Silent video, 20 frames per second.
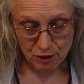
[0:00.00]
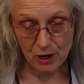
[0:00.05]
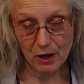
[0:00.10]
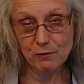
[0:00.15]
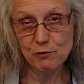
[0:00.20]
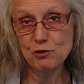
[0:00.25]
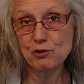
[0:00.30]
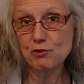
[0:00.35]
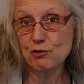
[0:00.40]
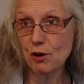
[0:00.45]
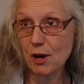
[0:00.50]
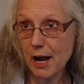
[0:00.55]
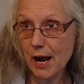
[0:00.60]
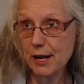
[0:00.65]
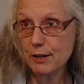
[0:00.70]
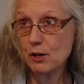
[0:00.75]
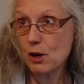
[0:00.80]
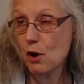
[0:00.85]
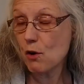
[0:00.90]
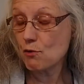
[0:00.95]
of
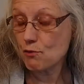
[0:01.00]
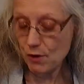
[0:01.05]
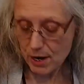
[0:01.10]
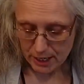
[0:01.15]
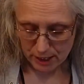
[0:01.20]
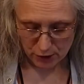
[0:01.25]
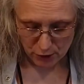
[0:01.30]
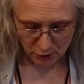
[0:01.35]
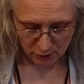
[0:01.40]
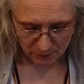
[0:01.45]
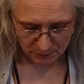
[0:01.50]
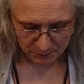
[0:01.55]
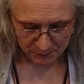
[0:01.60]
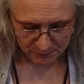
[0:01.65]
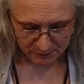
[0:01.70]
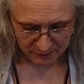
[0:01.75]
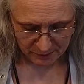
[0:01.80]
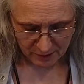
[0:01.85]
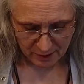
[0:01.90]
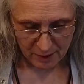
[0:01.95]
dried oregano,
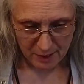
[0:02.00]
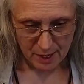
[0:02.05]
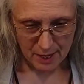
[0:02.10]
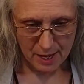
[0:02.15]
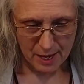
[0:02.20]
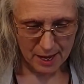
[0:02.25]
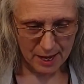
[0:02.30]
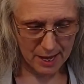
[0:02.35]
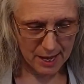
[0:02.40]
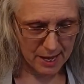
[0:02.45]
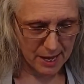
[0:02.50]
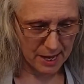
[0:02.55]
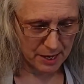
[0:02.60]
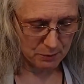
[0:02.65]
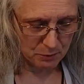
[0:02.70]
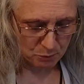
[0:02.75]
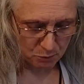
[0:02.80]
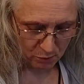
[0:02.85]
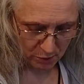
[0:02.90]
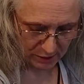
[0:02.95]

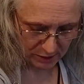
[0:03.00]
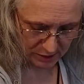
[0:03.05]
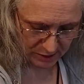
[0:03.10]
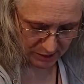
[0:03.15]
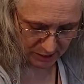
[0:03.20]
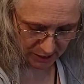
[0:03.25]
and 1